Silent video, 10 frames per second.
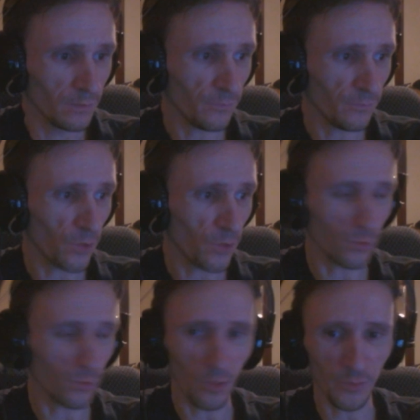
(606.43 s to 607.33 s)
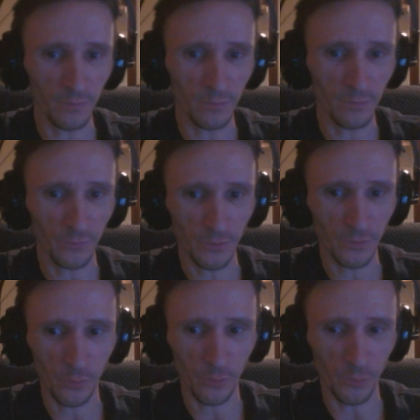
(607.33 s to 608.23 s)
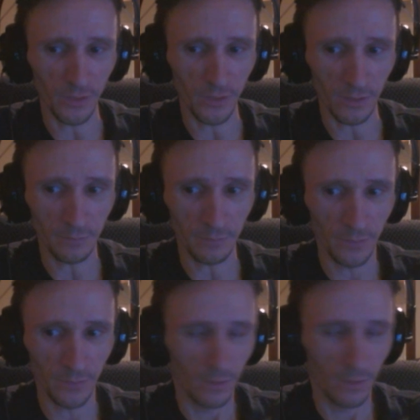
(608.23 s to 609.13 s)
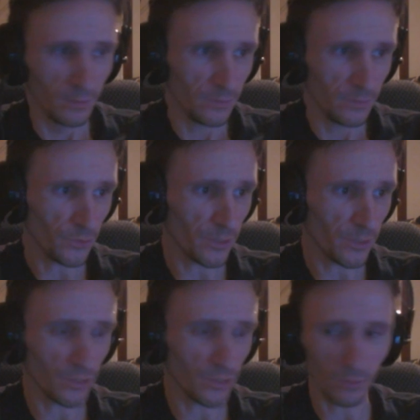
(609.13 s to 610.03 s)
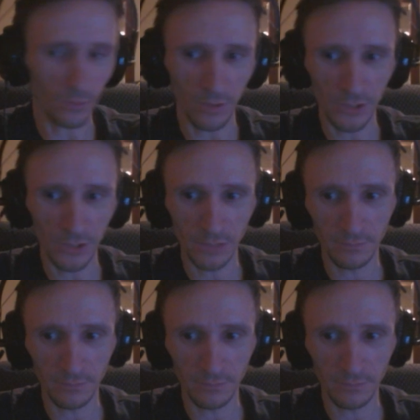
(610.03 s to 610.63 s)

Follow along with them through the uh, duration of the launch.